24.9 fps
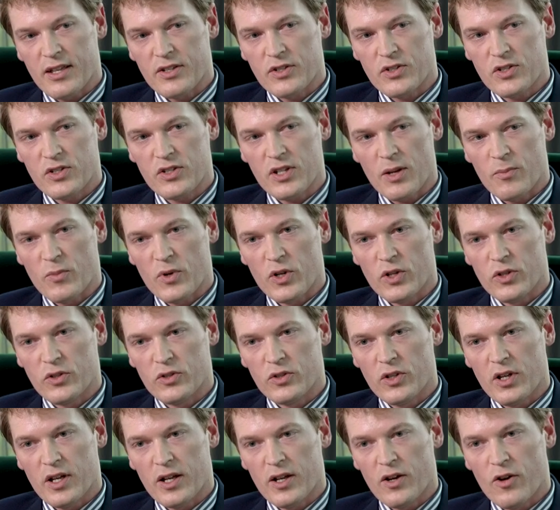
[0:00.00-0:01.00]
as
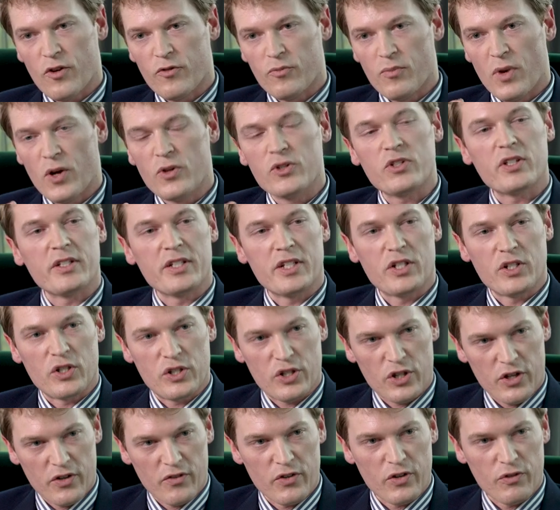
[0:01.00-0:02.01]
someone uh, of mostly
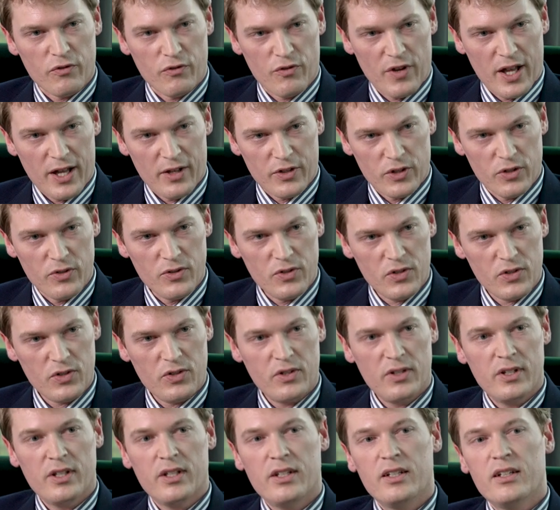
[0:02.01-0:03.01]
conservative values.
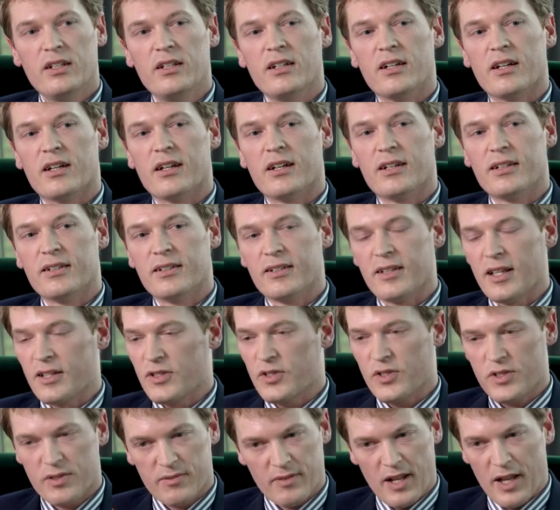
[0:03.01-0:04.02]
Yeah uh, and
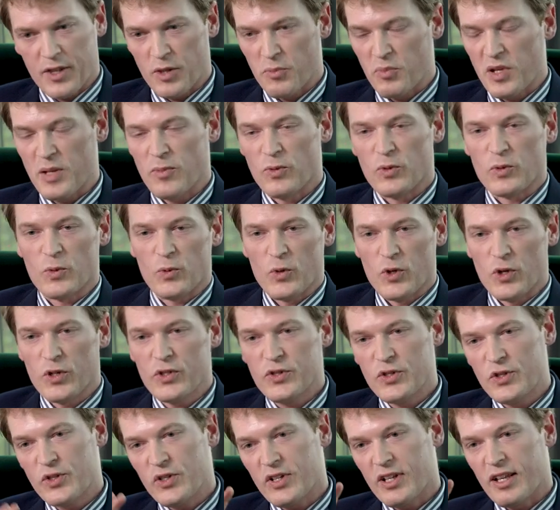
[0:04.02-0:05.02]
that's other people's
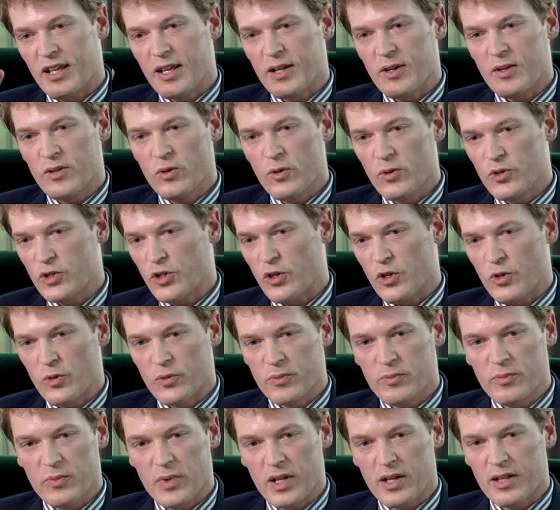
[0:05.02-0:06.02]
words. Uh, sure.
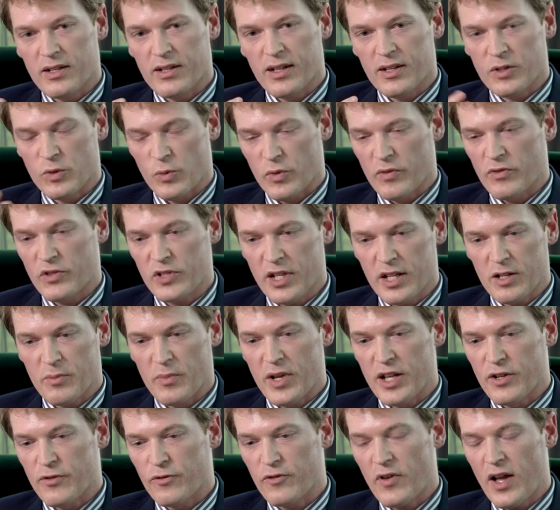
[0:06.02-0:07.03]
Also, uh, as we've said, a
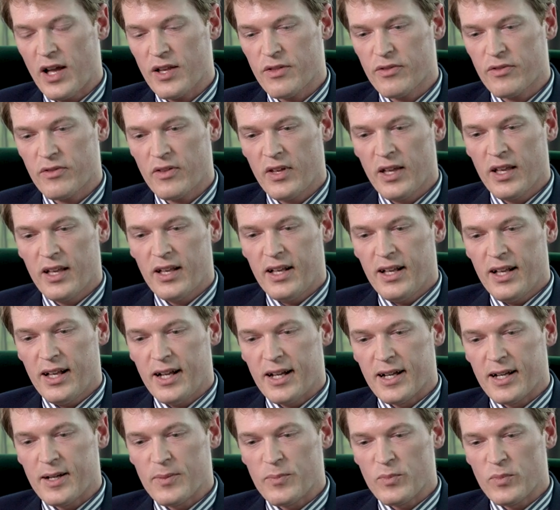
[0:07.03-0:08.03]
man of faith.
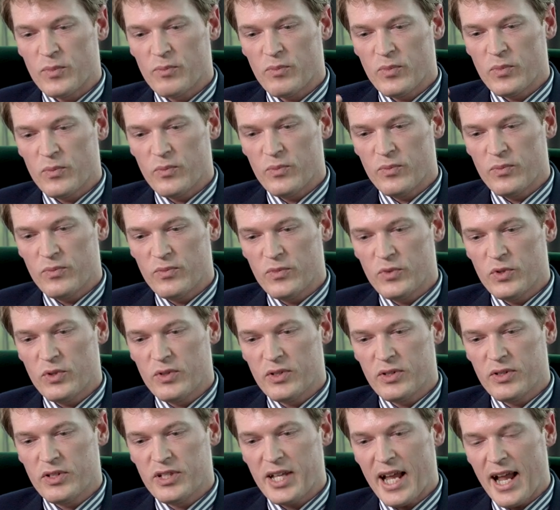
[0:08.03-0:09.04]
Um,
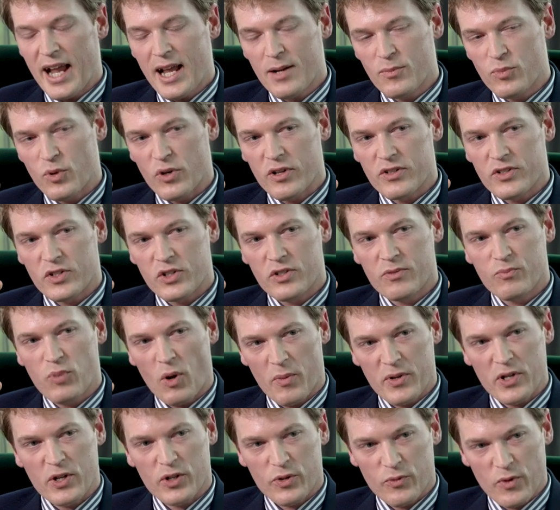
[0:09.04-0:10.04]
has
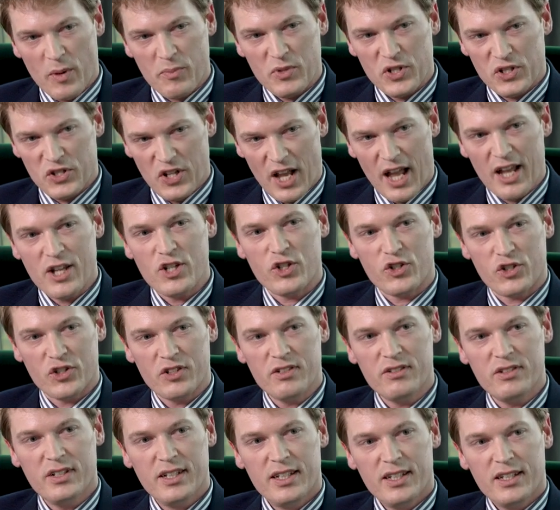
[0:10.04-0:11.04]
probably got a
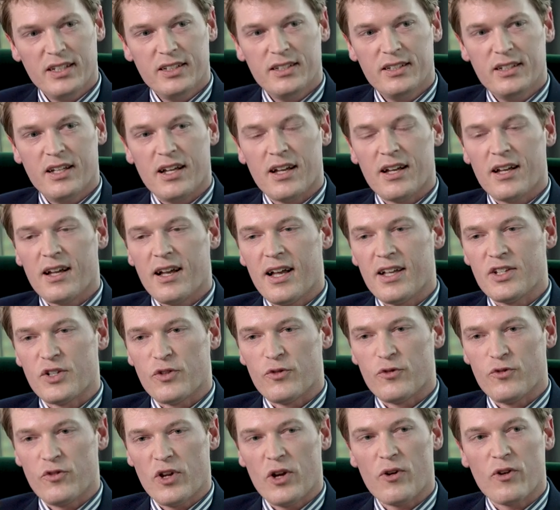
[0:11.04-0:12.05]
reputation uh,
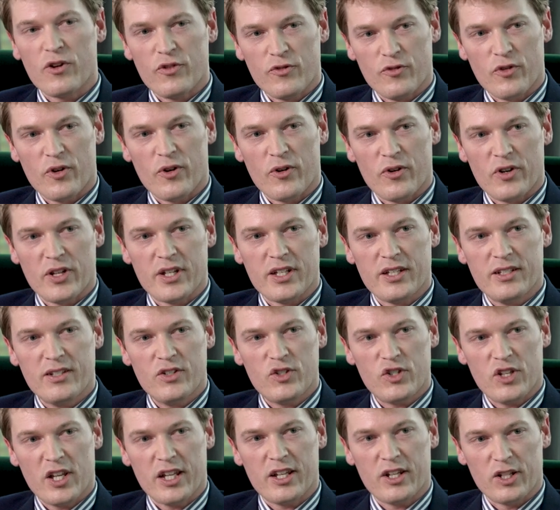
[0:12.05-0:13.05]
as a very, very
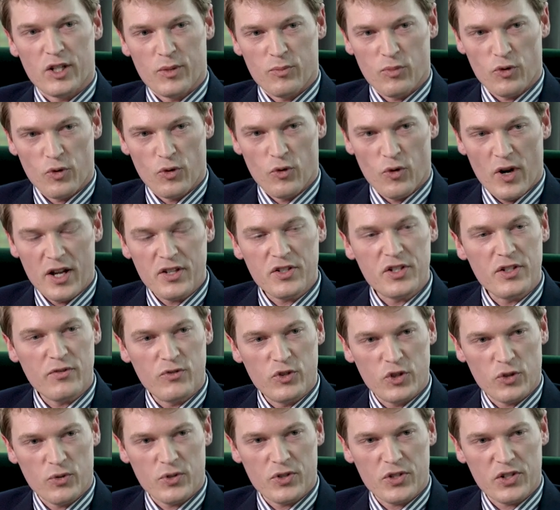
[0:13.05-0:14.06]
secular,
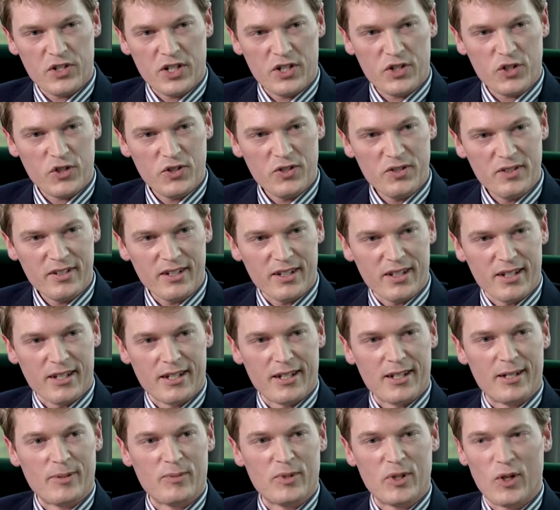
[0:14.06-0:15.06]
progressive jurisdiction,
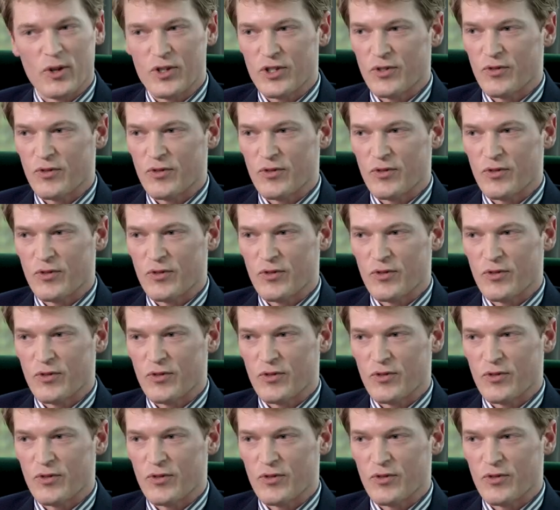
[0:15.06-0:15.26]
um, and